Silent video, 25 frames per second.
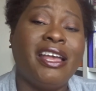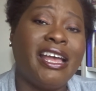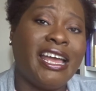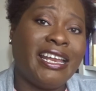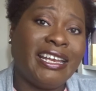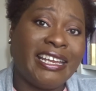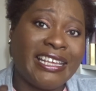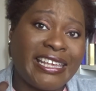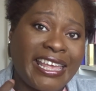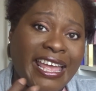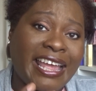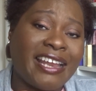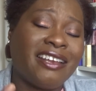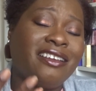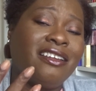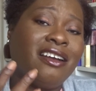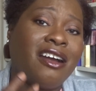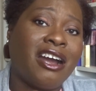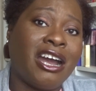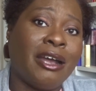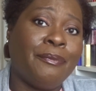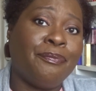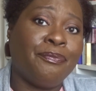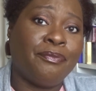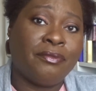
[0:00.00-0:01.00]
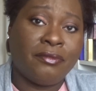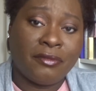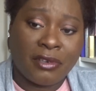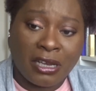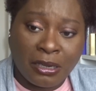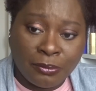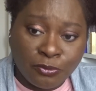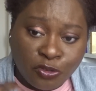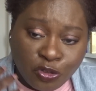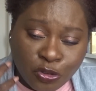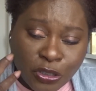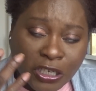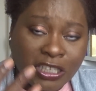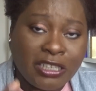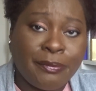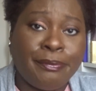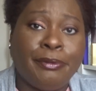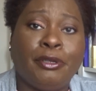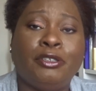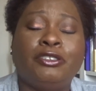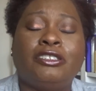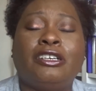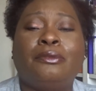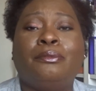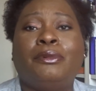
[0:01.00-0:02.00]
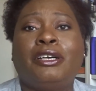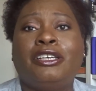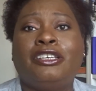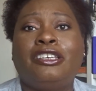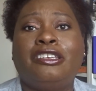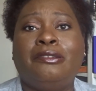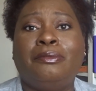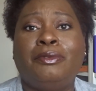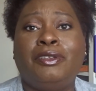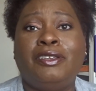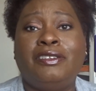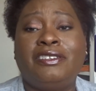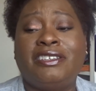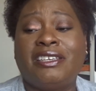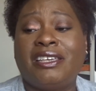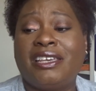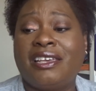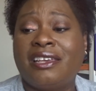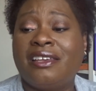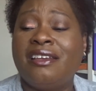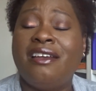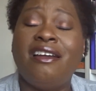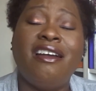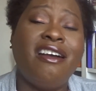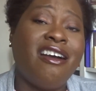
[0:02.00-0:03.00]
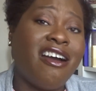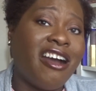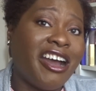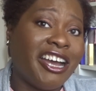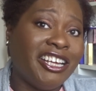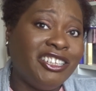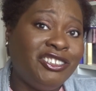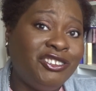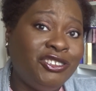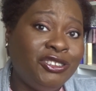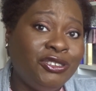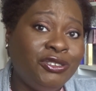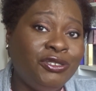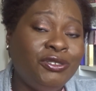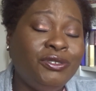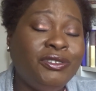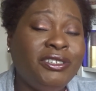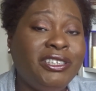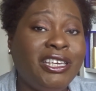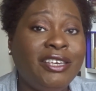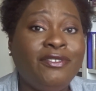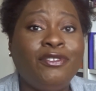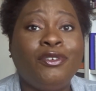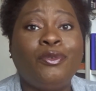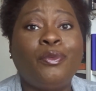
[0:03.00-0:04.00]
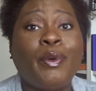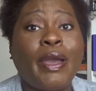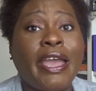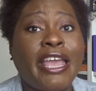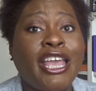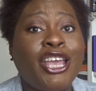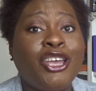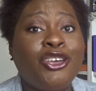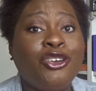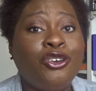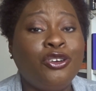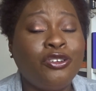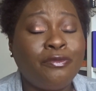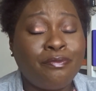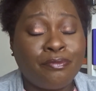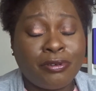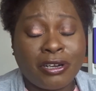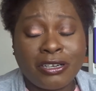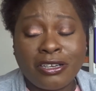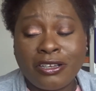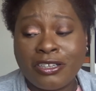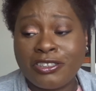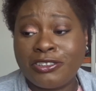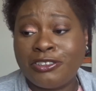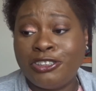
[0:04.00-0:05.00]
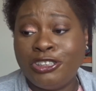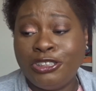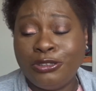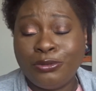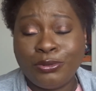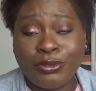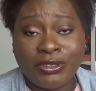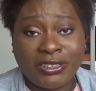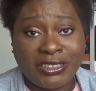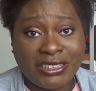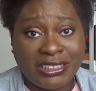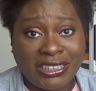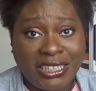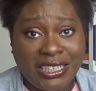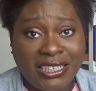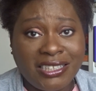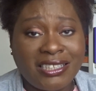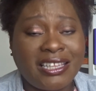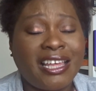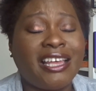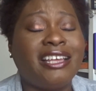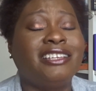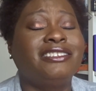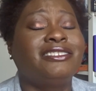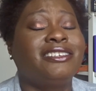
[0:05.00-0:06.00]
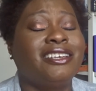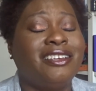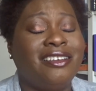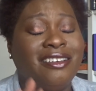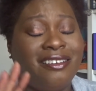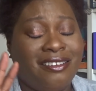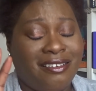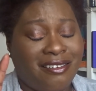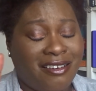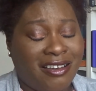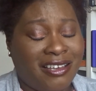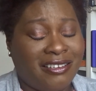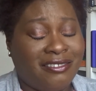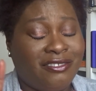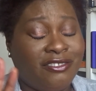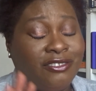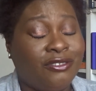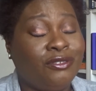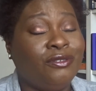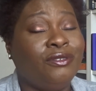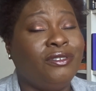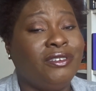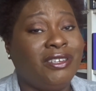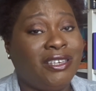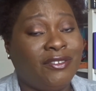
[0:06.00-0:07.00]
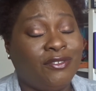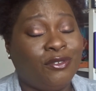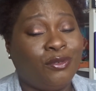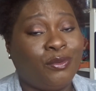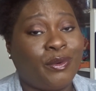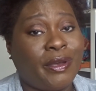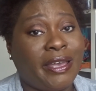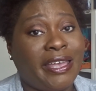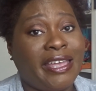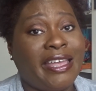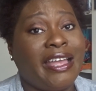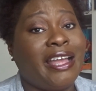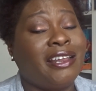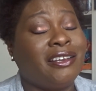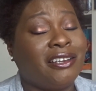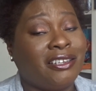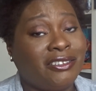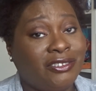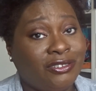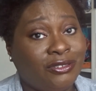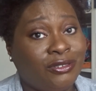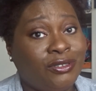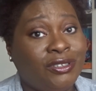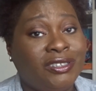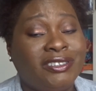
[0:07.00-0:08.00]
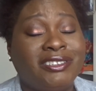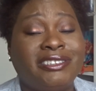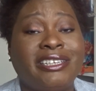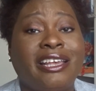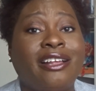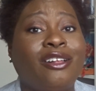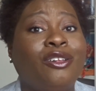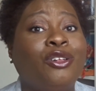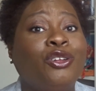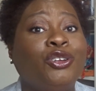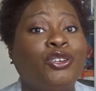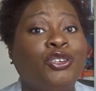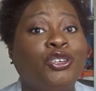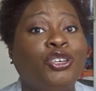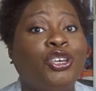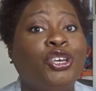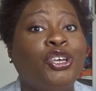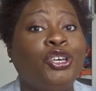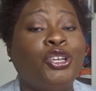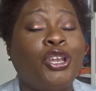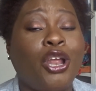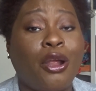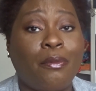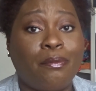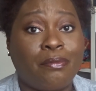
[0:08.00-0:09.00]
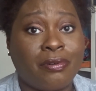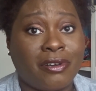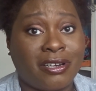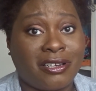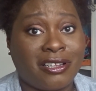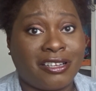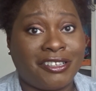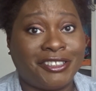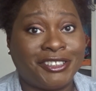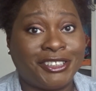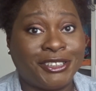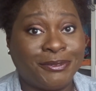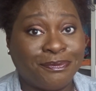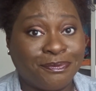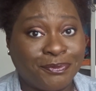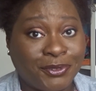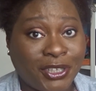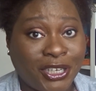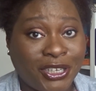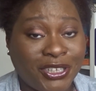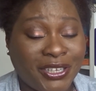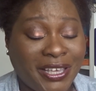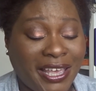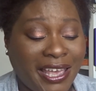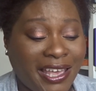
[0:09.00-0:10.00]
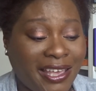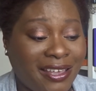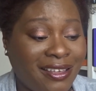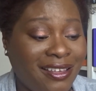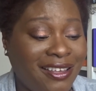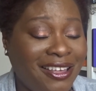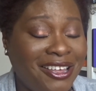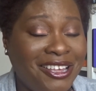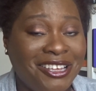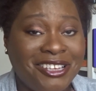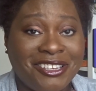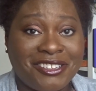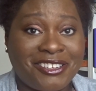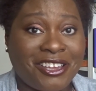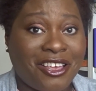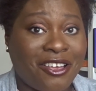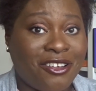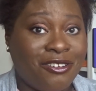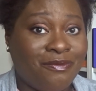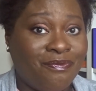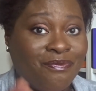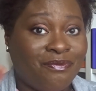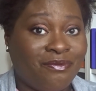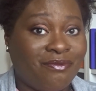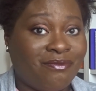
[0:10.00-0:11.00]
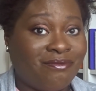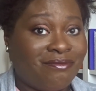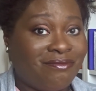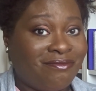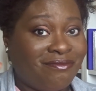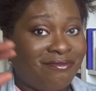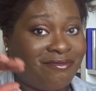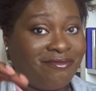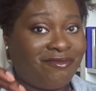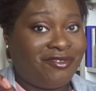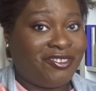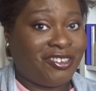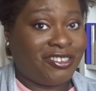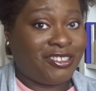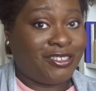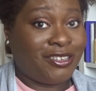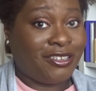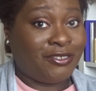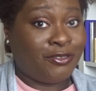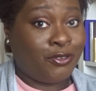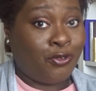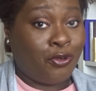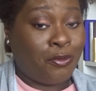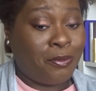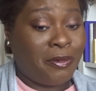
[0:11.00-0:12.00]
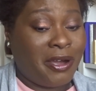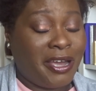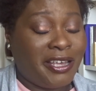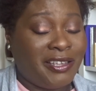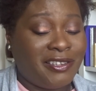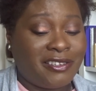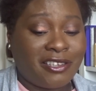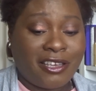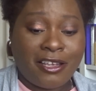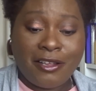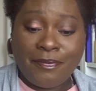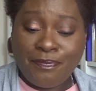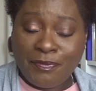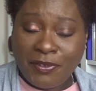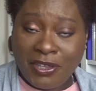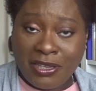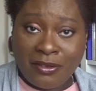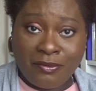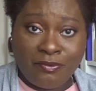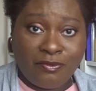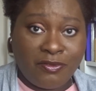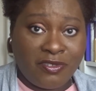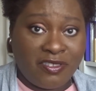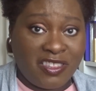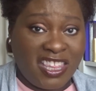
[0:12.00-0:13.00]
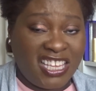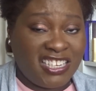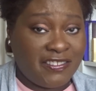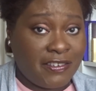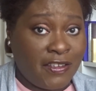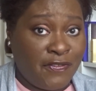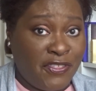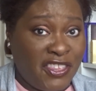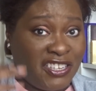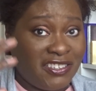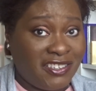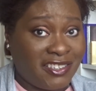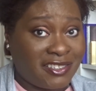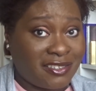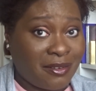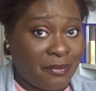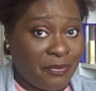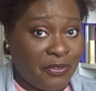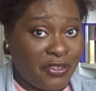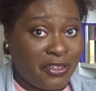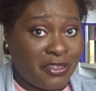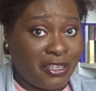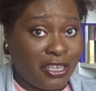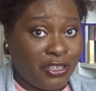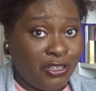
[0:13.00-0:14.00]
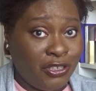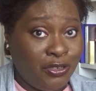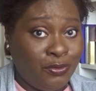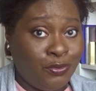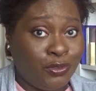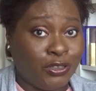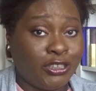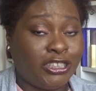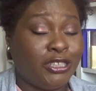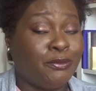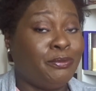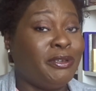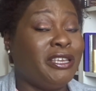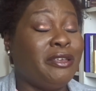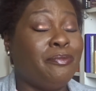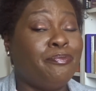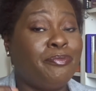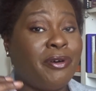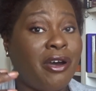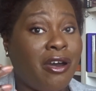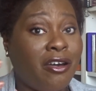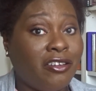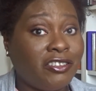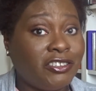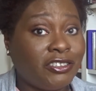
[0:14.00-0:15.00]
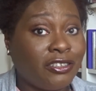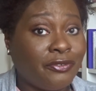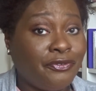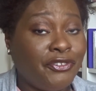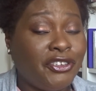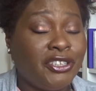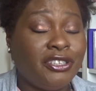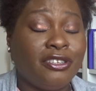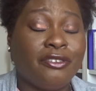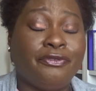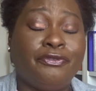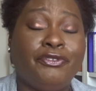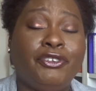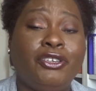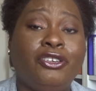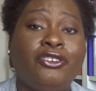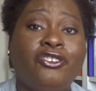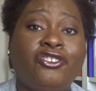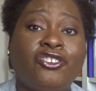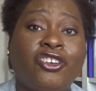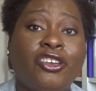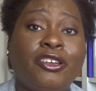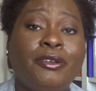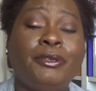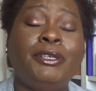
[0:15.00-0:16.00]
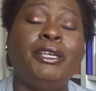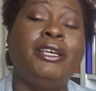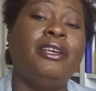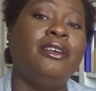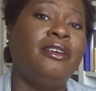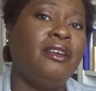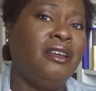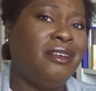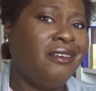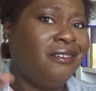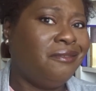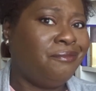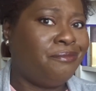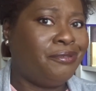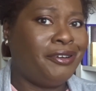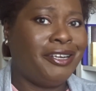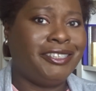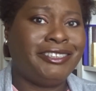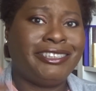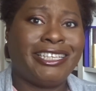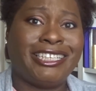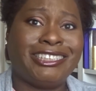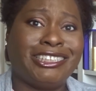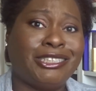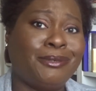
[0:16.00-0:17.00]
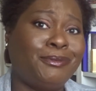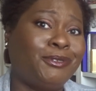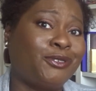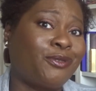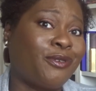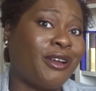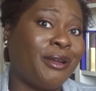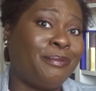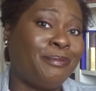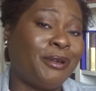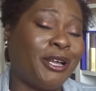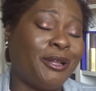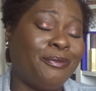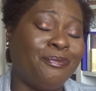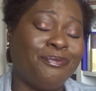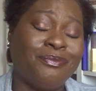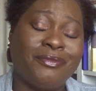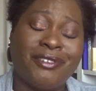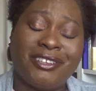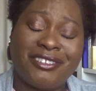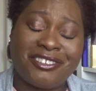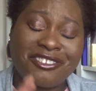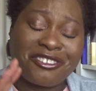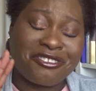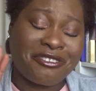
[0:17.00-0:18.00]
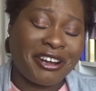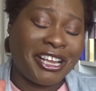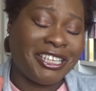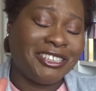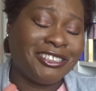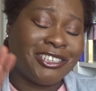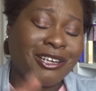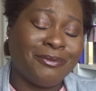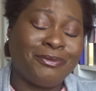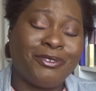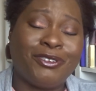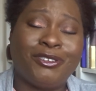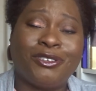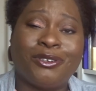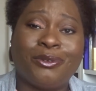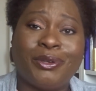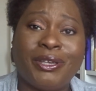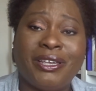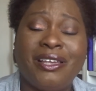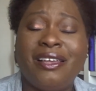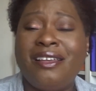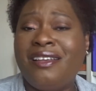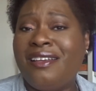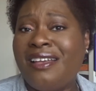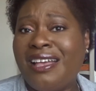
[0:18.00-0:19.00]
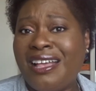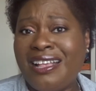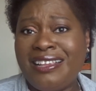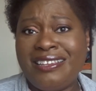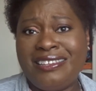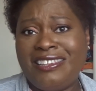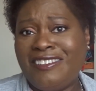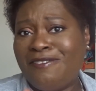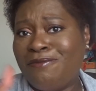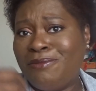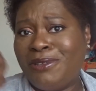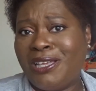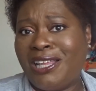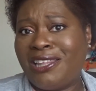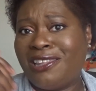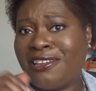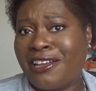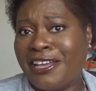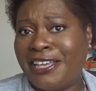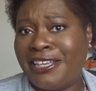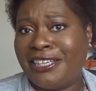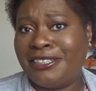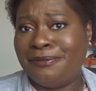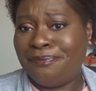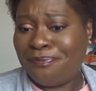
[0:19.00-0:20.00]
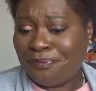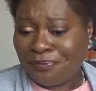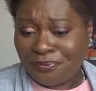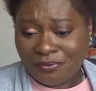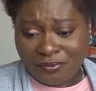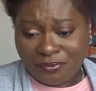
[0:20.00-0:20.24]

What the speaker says: And again, I'm trying to build up my community here. I do give away good products. You will see that I do give away and I do sell good products. Okay, so just as a reminder, if this is something that you want to be part of in the future, press that subscribe button. It's a great time to do it, and give me a like.